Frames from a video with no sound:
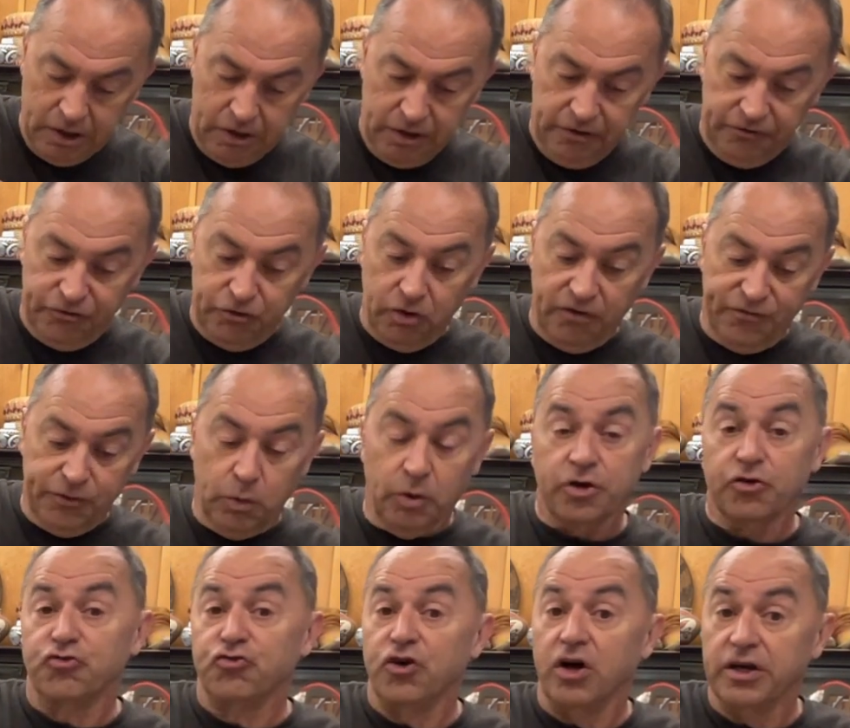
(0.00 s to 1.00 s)
So if you want
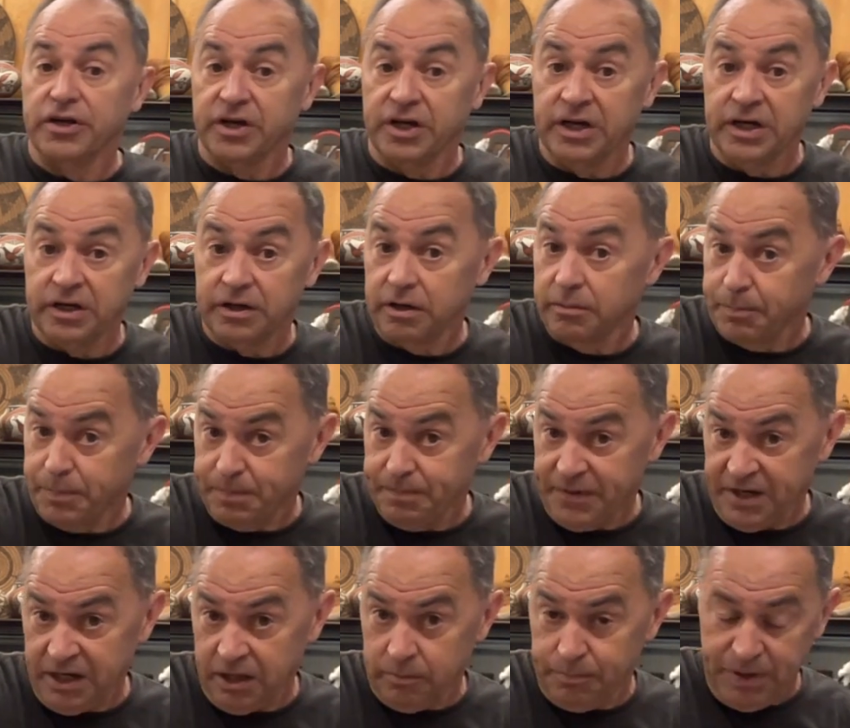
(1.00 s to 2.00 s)
to try your hand
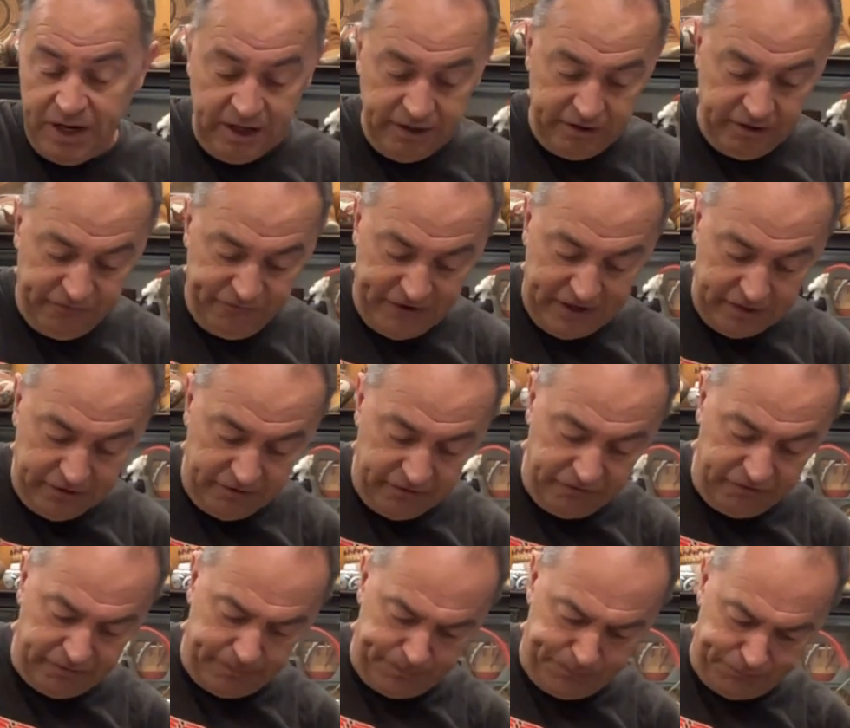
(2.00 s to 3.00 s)
painting
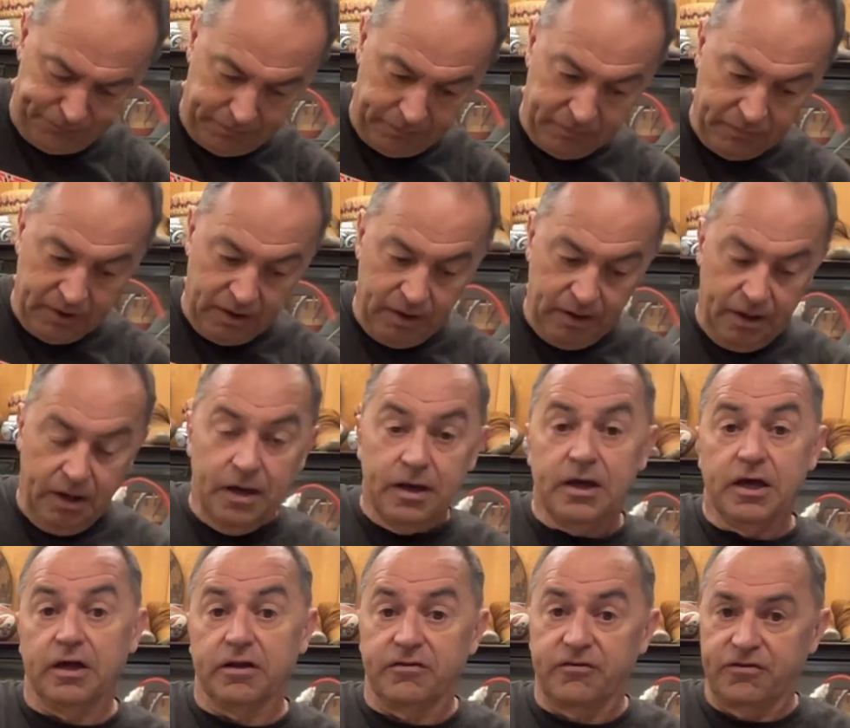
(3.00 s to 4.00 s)
feathers,
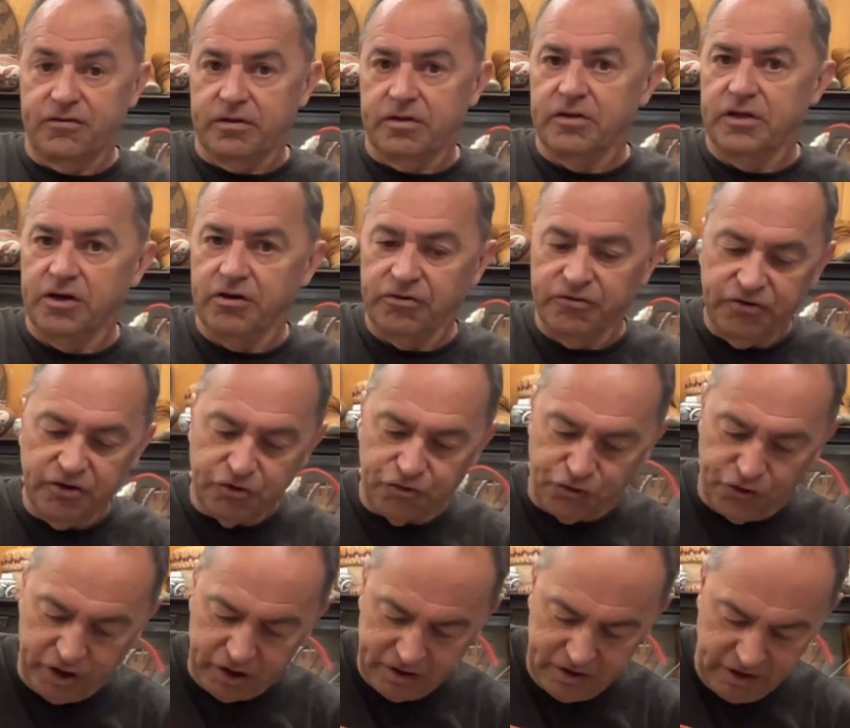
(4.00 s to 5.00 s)
there's a
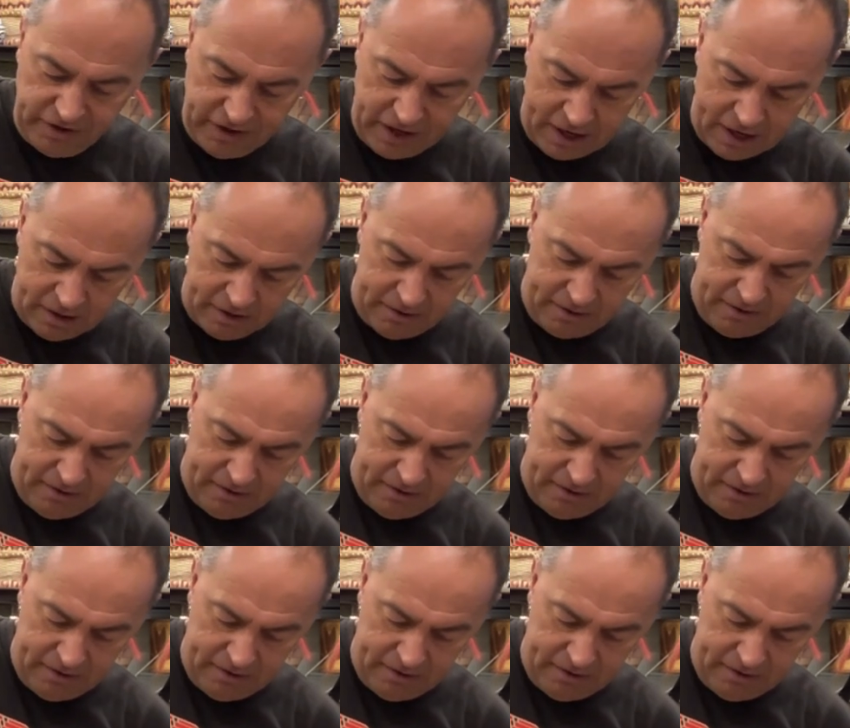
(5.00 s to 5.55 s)
trick to that.